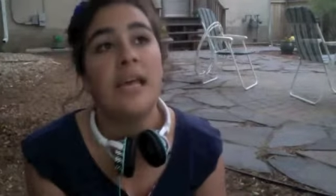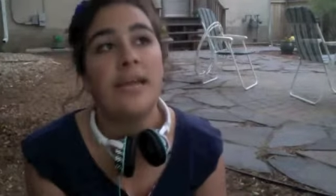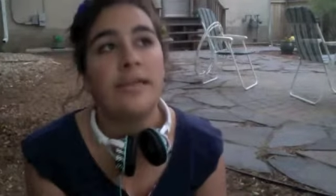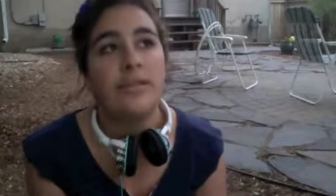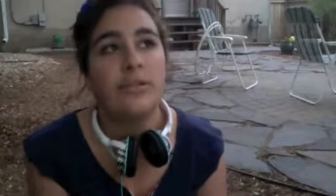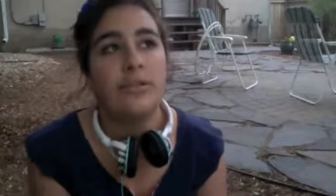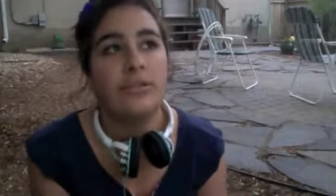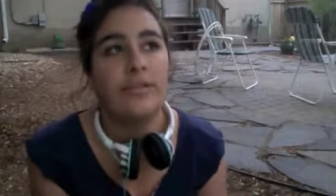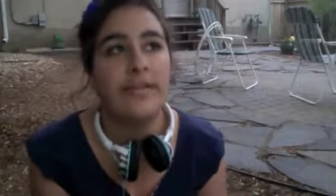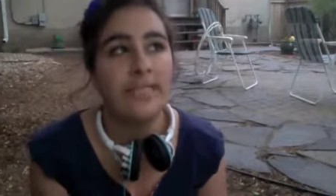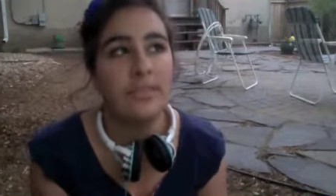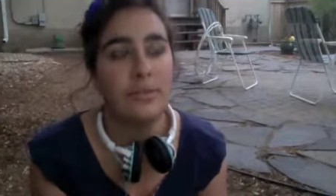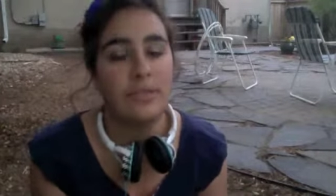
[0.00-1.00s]
So I was thinking
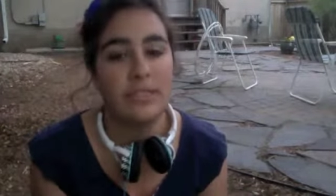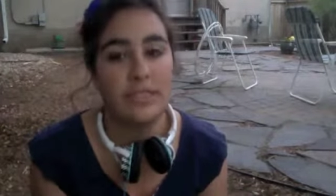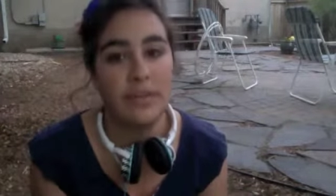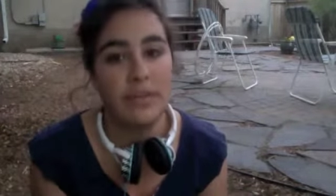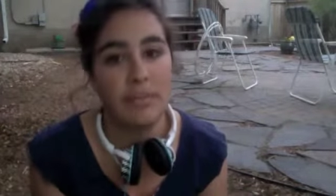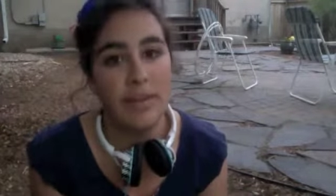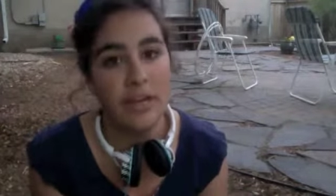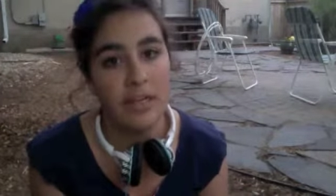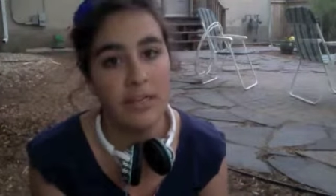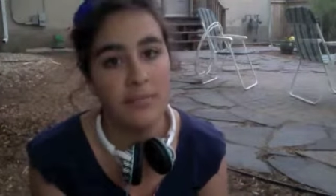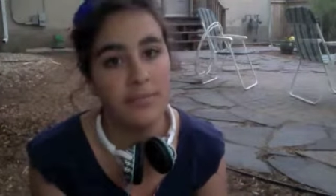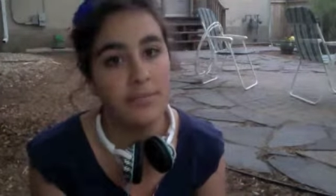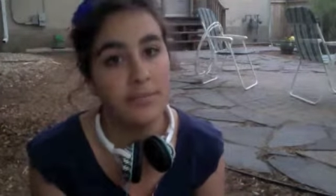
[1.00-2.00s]
somewhere in South America,
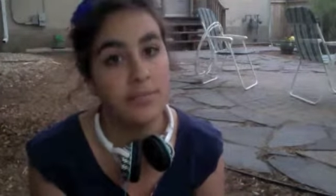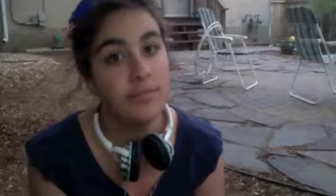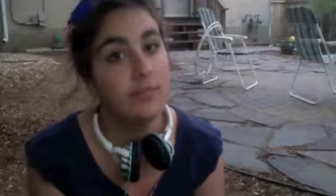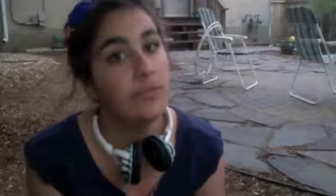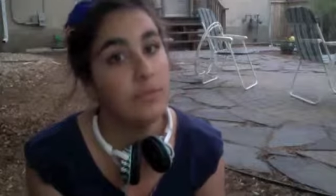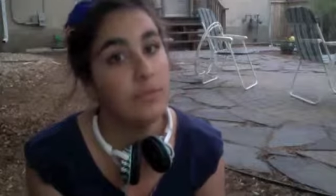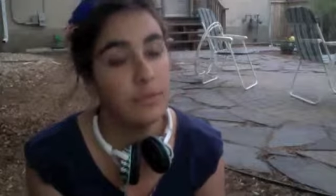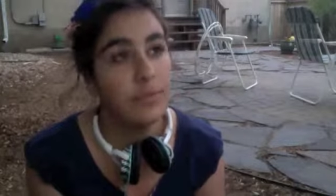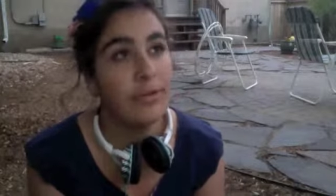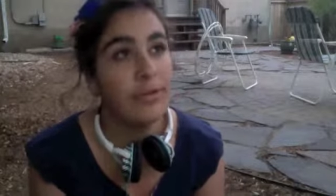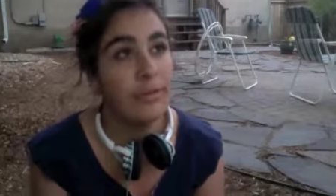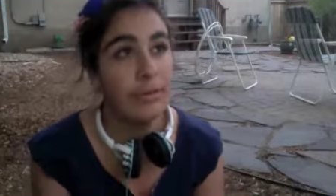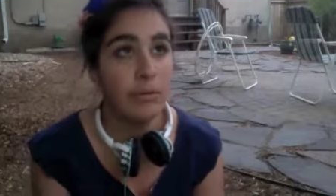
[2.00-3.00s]
which would be
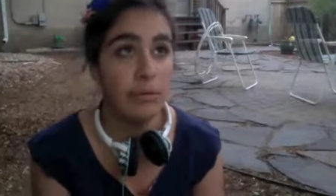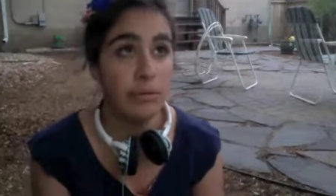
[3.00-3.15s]
really cool.